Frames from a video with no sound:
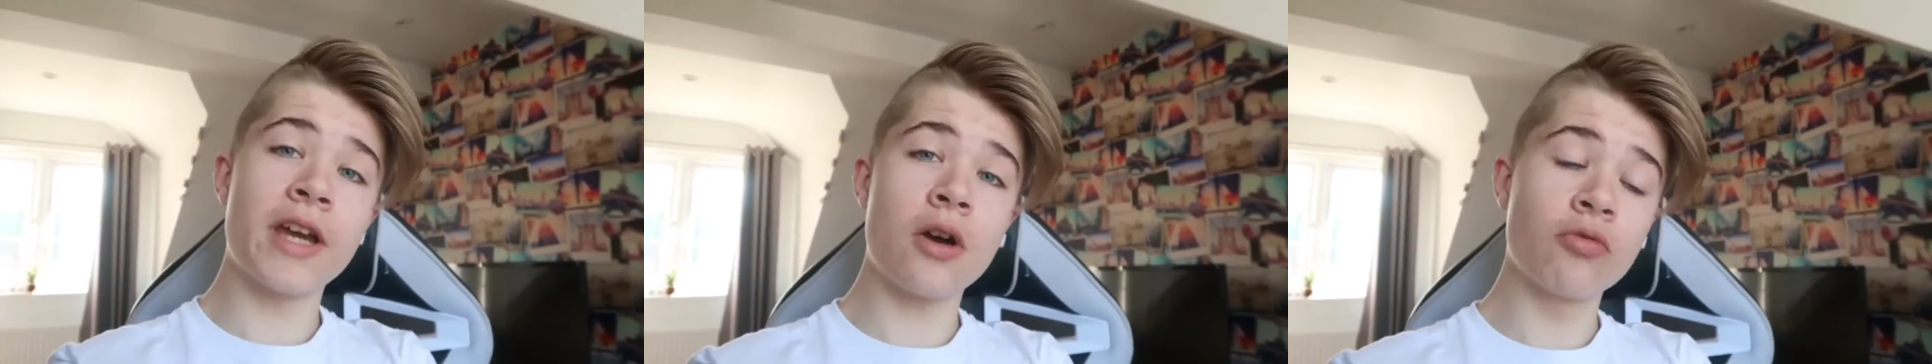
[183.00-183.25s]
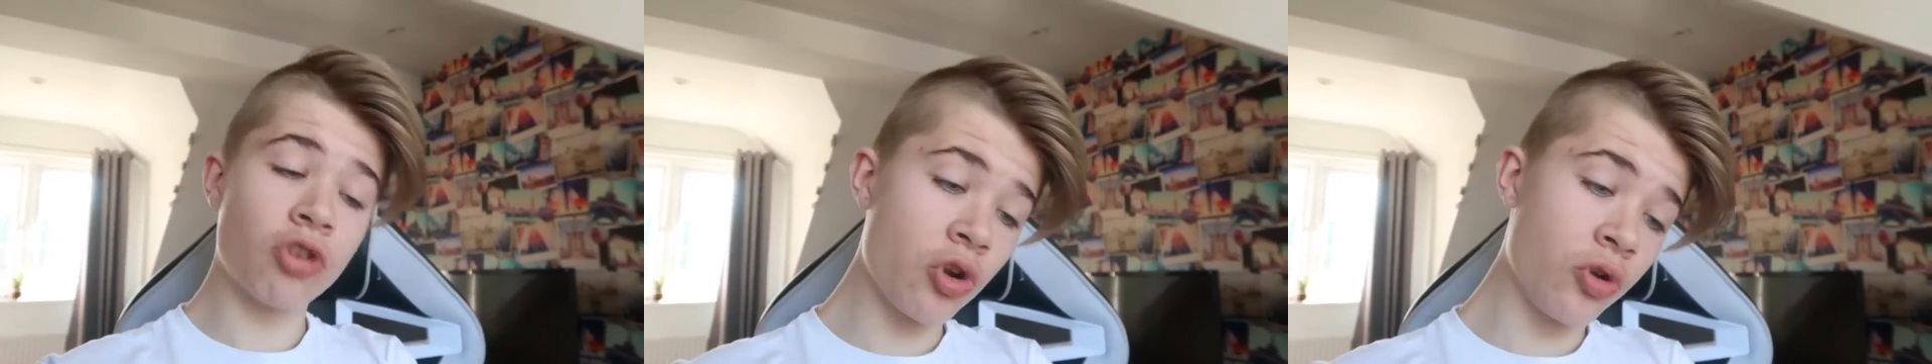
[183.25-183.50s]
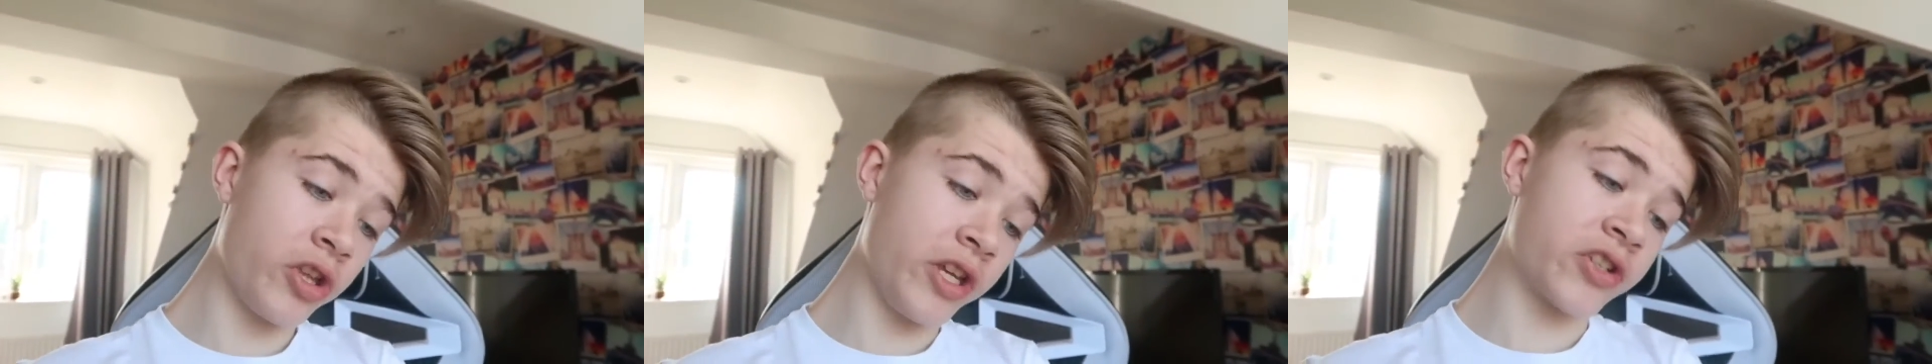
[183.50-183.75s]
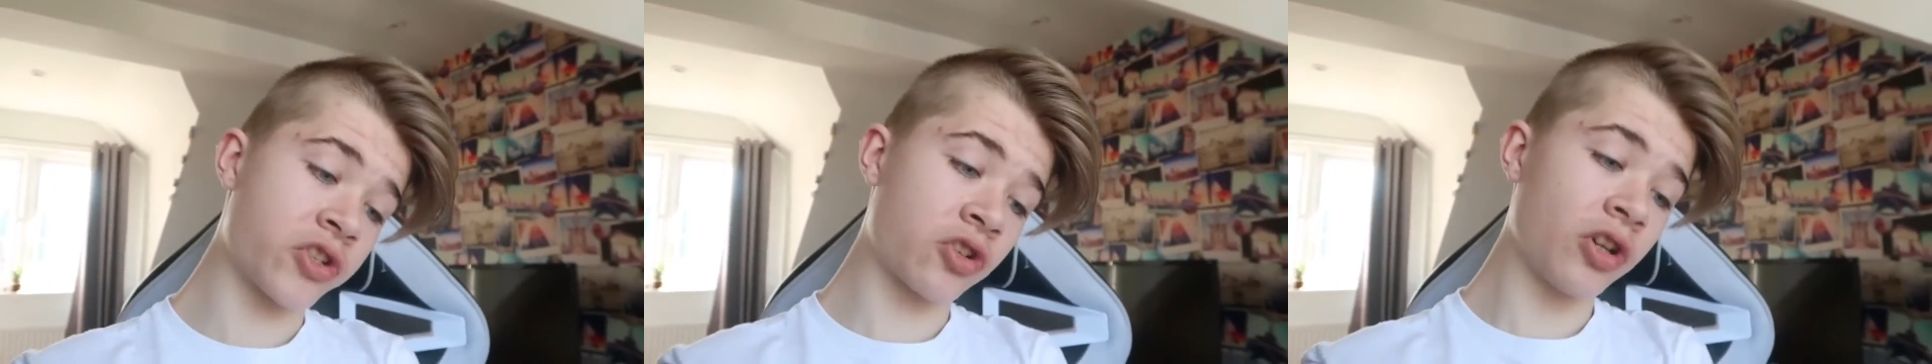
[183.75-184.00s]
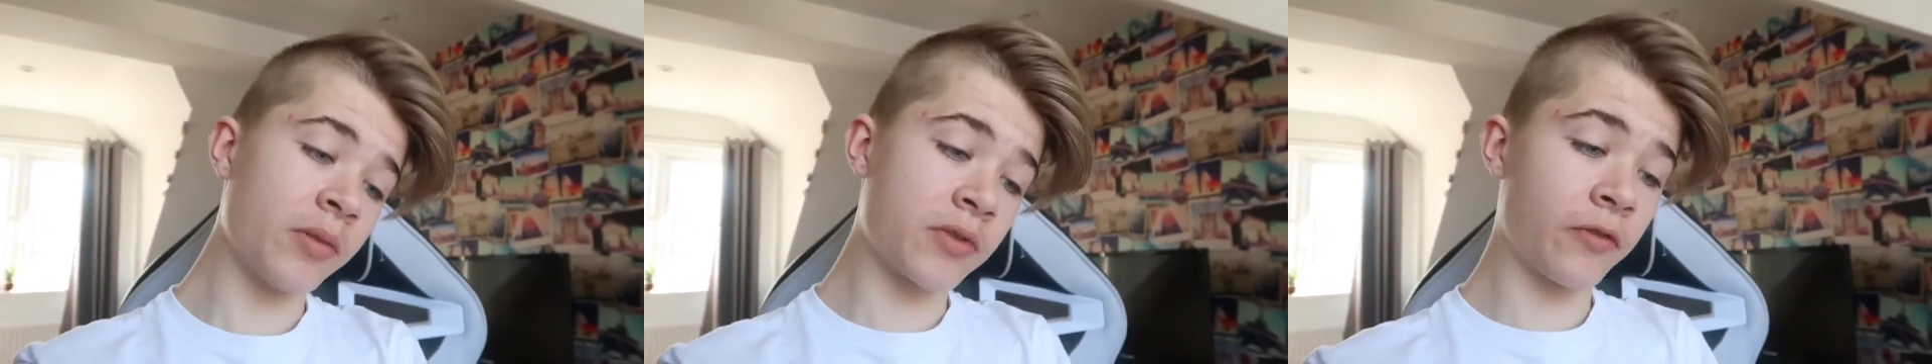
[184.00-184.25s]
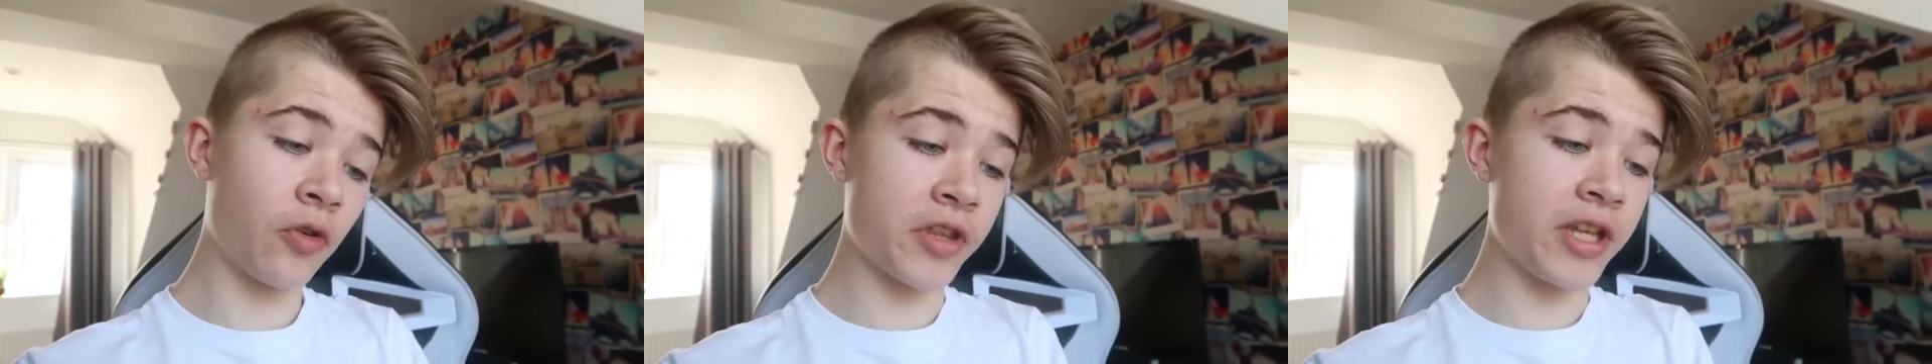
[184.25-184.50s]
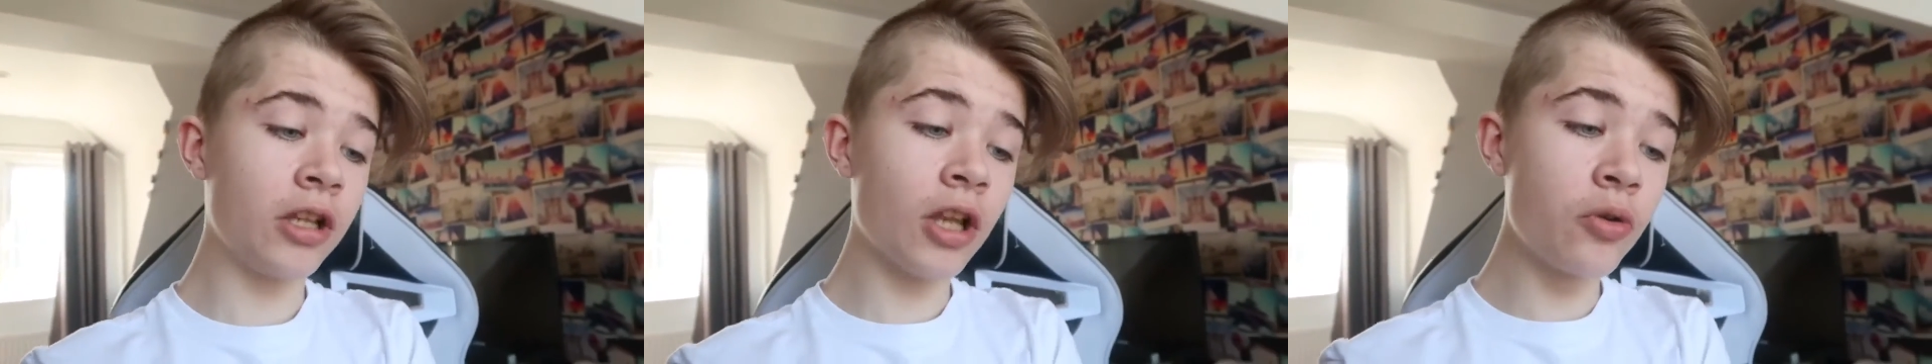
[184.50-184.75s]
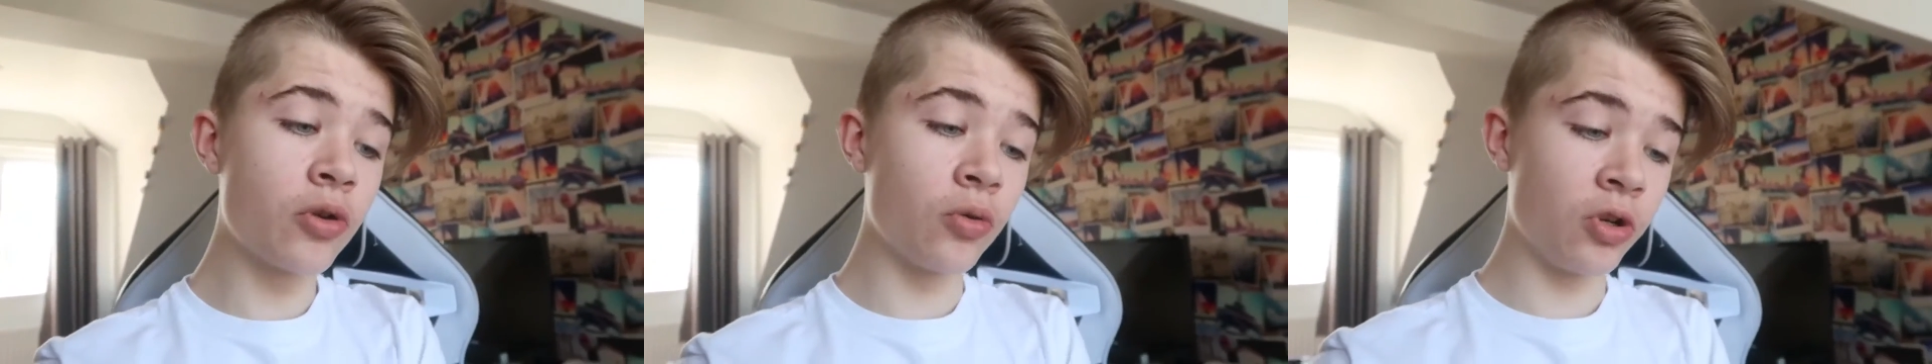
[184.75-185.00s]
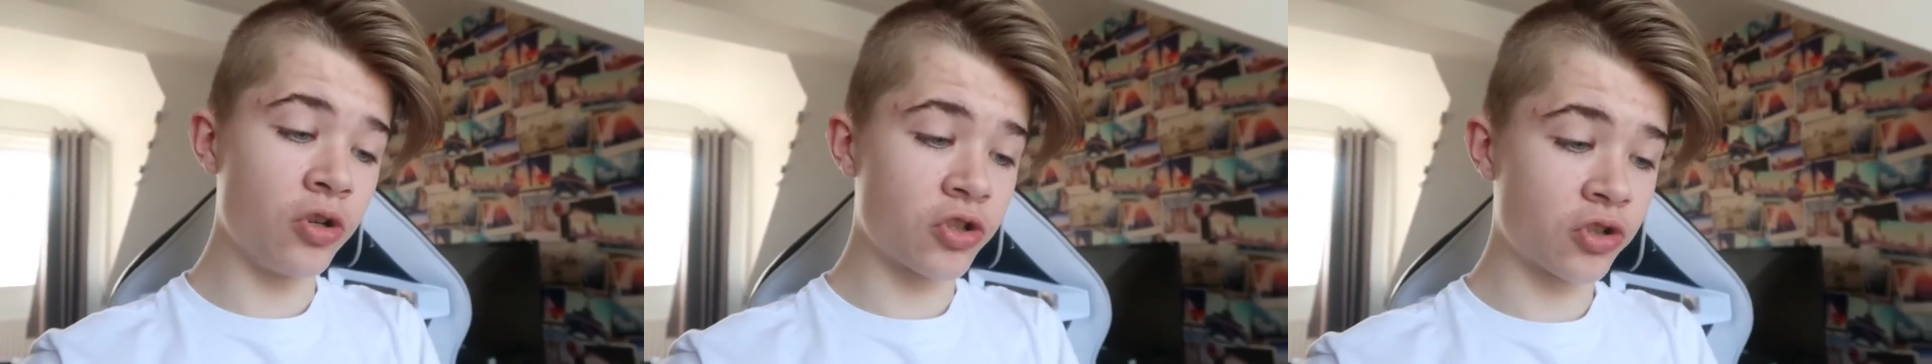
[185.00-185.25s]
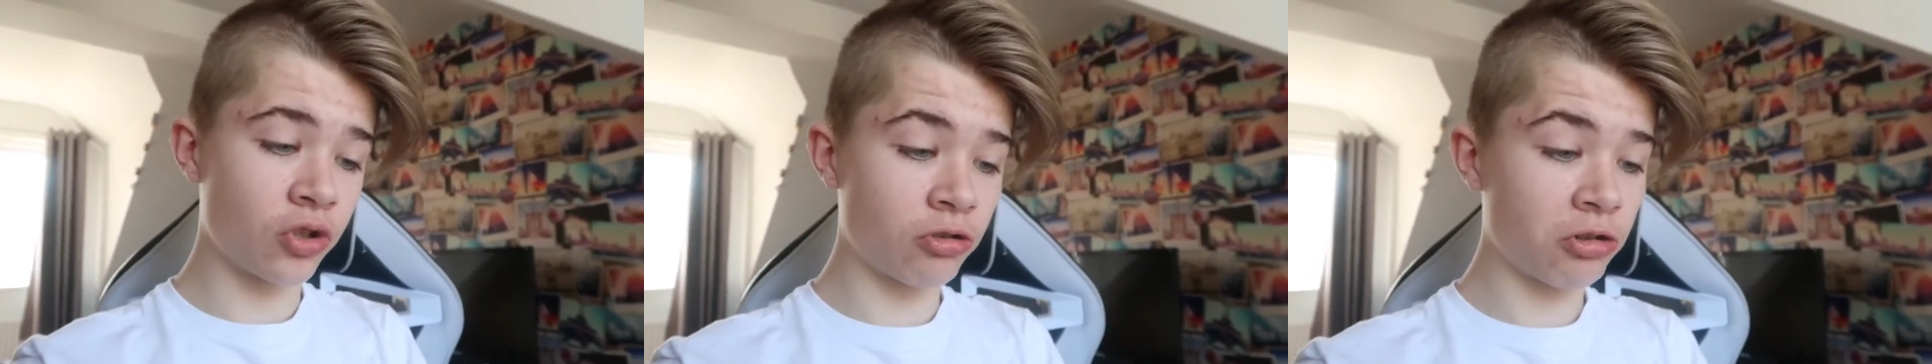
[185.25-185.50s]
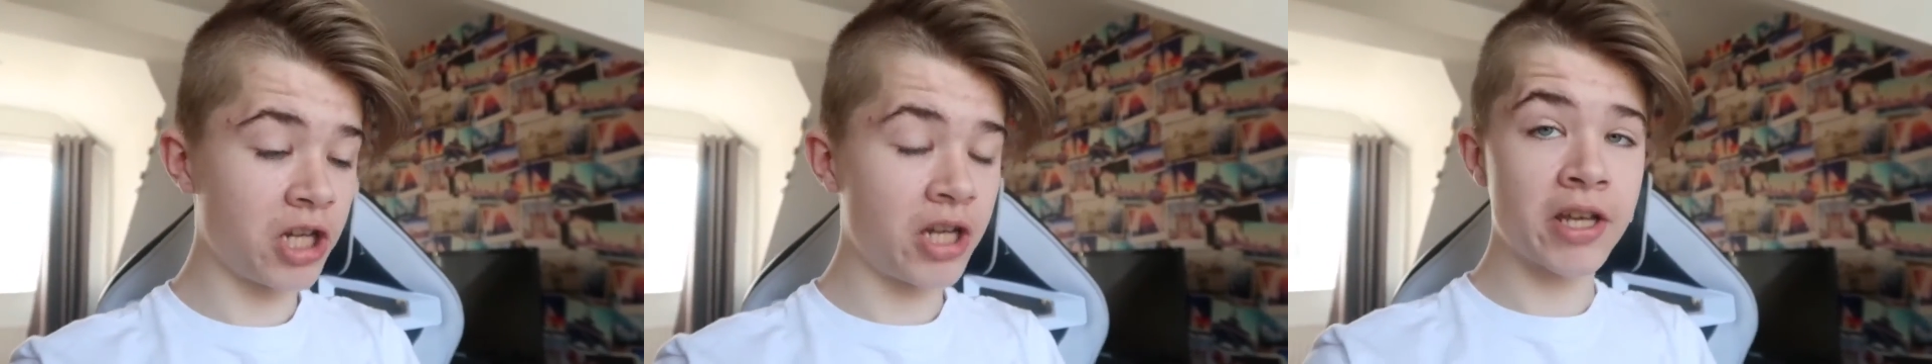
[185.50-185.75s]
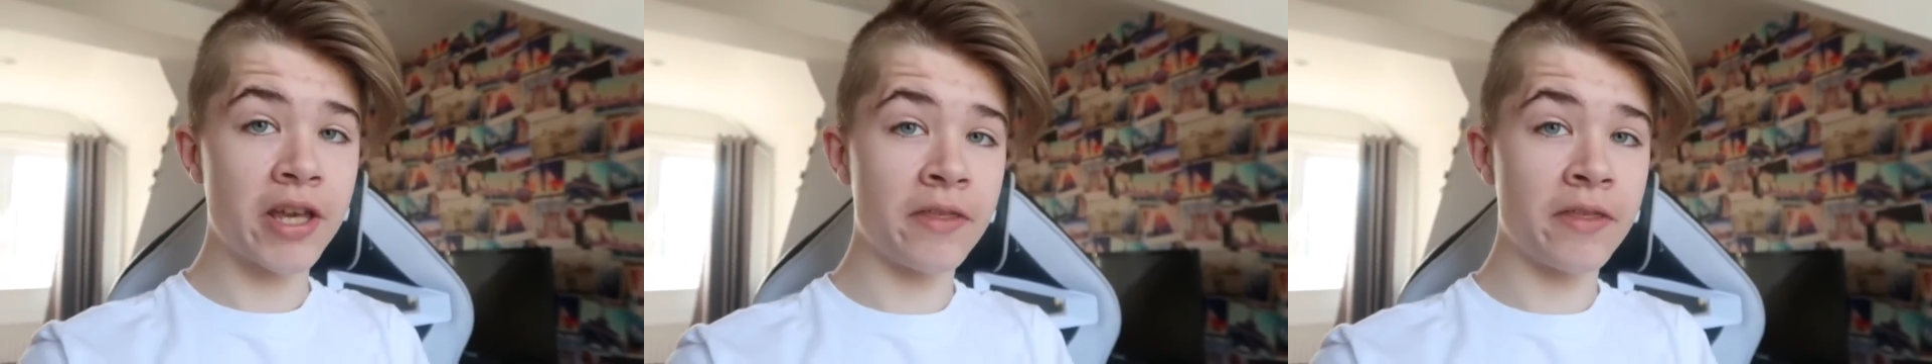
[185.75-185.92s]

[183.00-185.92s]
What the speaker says: now wrote the script for the local news story,